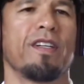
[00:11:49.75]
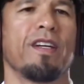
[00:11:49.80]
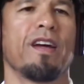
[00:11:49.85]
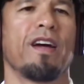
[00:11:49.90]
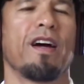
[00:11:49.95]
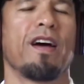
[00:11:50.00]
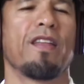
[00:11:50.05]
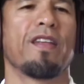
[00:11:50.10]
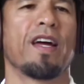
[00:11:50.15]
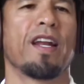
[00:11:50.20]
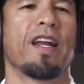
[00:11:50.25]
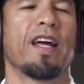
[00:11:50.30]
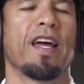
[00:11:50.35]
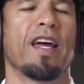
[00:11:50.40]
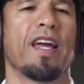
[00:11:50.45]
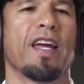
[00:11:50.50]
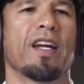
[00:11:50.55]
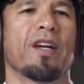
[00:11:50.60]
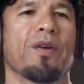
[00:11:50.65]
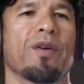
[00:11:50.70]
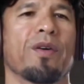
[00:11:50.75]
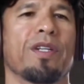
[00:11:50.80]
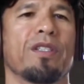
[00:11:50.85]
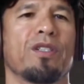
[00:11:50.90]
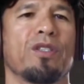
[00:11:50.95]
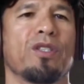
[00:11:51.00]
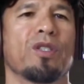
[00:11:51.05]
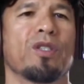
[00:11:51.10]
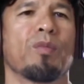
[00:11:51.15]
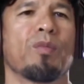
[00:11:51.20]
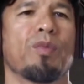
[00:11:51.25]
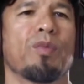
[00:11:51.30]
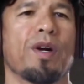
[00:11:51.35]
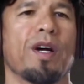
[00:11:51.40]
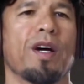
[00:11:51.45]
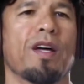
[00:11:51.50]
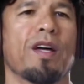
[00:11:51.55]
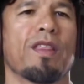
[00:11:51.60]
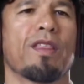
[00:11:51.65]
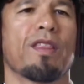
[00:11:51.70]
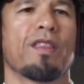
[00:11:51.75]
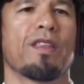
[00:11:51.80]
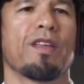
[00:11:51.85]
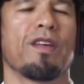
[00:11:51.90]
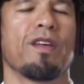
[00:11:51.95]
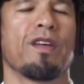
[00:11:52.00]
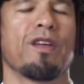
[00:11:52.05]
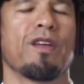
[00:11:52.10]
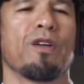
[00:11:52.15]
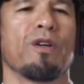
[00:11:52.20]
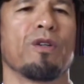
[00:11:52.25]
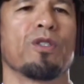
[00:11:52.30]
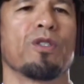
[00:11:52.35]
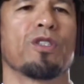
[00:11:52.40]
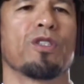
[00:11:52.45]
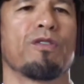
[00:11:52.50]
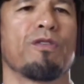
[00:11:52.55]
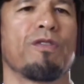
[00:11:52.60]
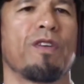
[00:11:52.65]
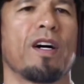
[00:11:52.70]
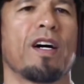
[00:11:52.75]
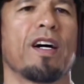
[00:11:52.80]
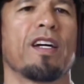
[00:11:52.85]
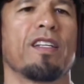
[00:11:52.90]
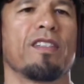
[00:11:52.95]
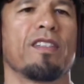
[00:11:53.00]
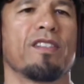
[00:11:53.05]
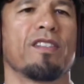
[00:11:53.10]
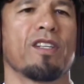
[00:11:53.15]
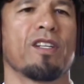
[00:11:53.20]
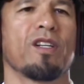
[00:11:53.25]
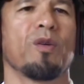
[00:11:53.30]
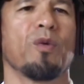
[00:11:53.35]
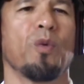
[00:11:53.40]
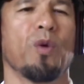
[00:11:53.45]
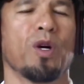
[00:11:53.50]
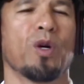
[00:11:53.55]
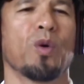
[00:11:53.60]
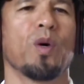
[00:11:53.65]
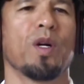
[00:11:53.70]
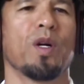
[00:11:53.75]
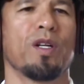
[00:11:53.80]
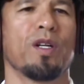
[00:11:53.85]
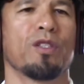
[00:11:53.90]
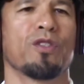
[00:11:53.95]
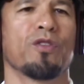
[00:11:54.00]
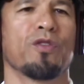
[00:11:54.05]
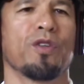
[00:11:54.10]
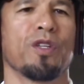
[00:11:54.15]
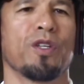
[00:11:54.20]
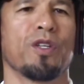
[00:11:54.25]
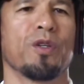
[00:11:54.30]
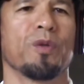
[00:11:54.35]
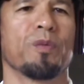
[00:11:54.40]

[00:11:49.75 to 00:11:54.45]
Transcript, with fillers: And that anchoring to your breath, you'll just find it's going to work wonders for you.